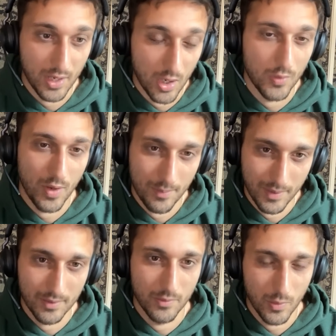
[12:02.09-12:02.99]
I'm
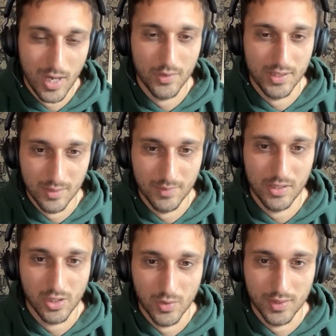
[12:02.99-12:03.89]
like, wow, these subnets
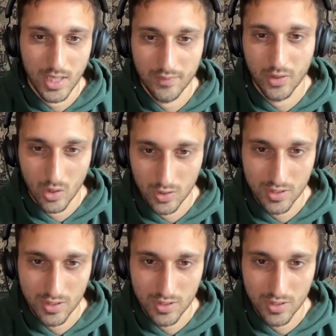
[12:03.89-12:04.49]
are going live. There are